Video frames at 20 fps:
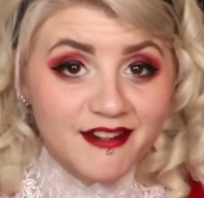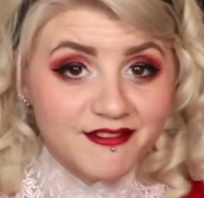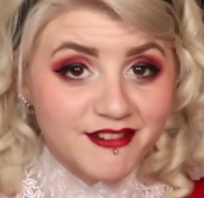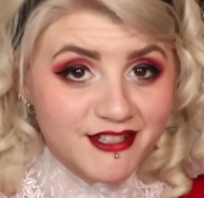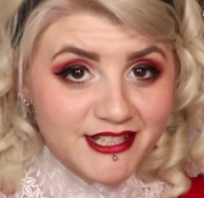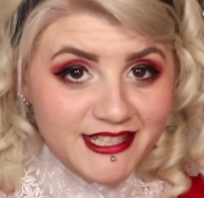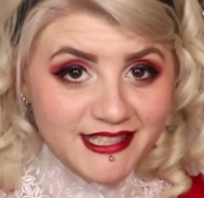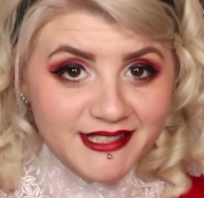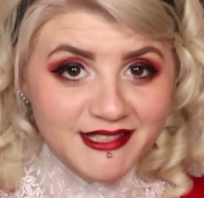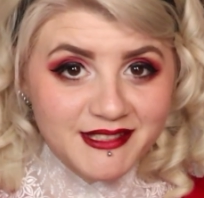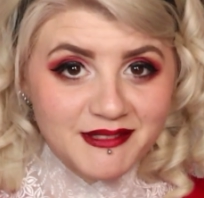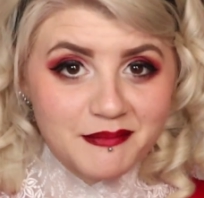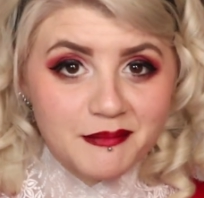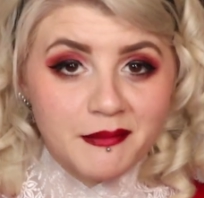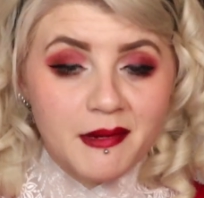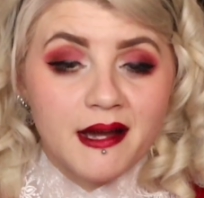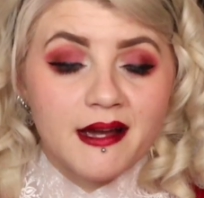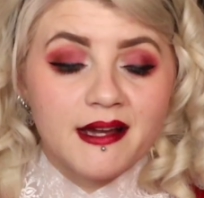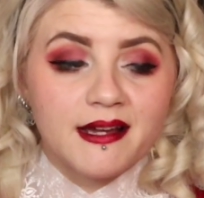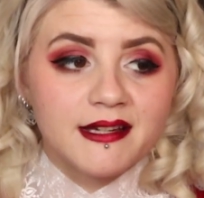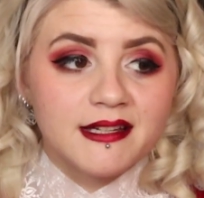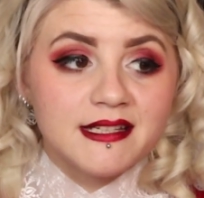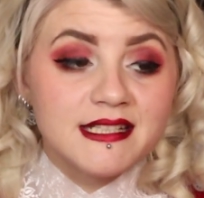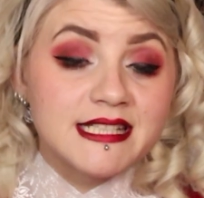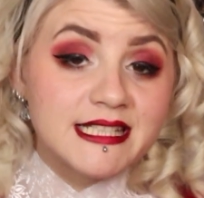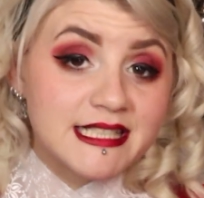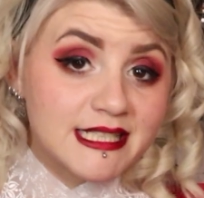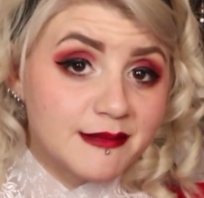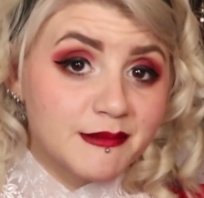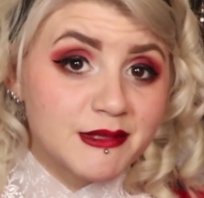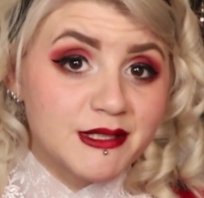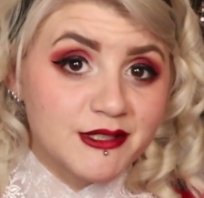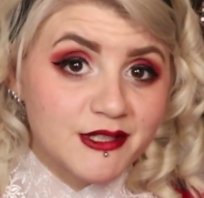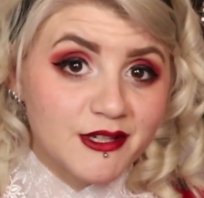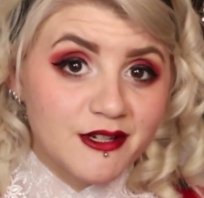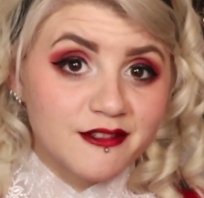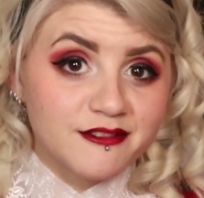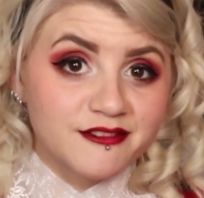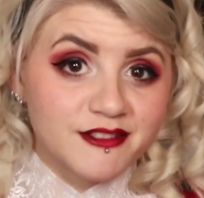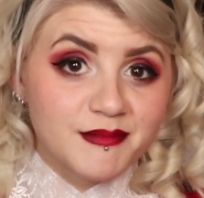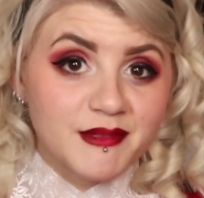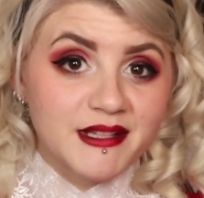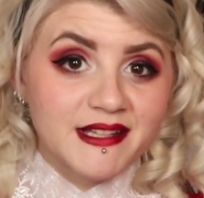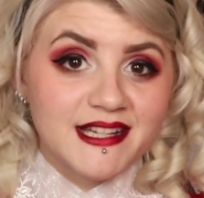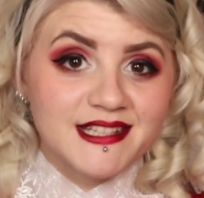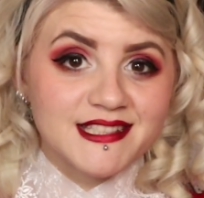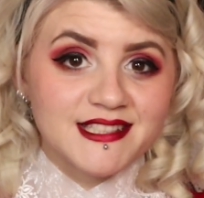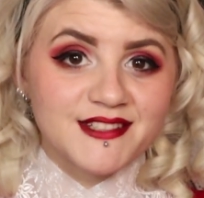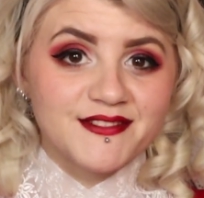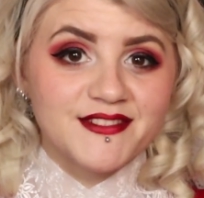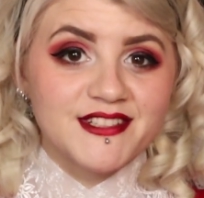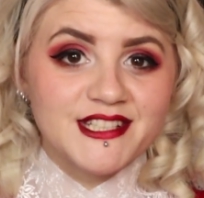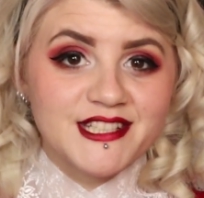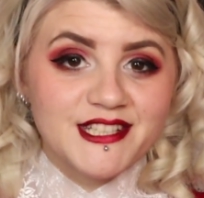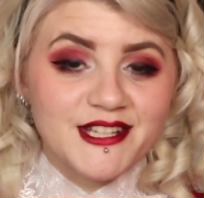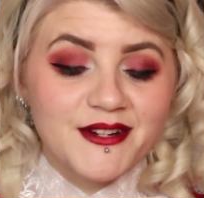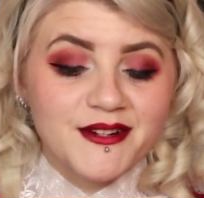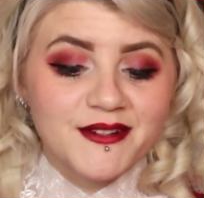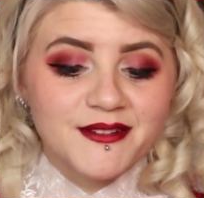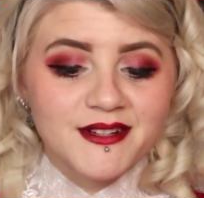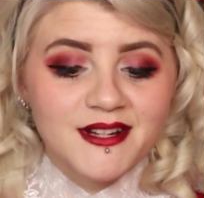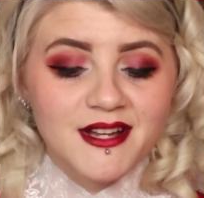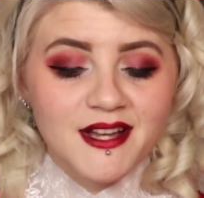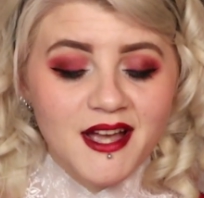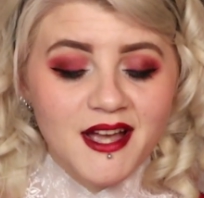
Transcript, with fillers: Avarice, my demon doll from the last video.